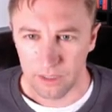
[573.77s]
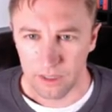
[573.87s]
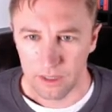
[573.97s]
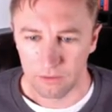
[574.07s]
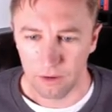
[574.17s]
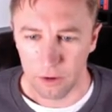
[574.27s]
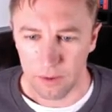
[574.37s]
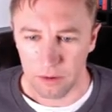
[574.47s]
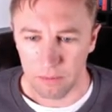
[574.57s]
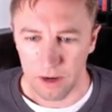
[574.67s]
The volume I
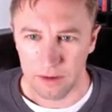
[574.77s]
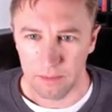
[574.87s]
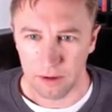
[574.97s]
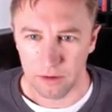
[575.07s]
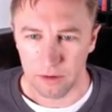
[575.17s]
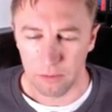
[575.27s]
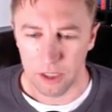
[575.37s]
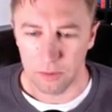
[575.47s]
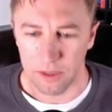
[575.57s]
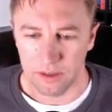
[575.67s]
don't mind about so
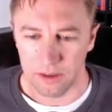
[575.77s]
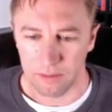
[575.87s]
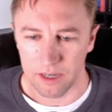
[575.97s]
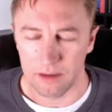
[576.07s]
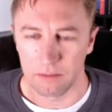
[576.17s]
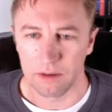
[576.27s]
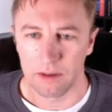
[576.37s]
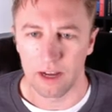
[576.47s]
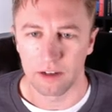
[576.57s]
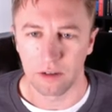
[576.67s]
much, because sometimes
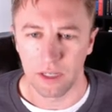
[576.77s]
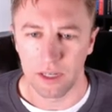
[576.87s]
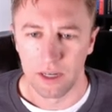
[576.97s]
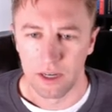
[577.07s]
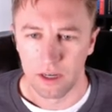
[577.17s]
actually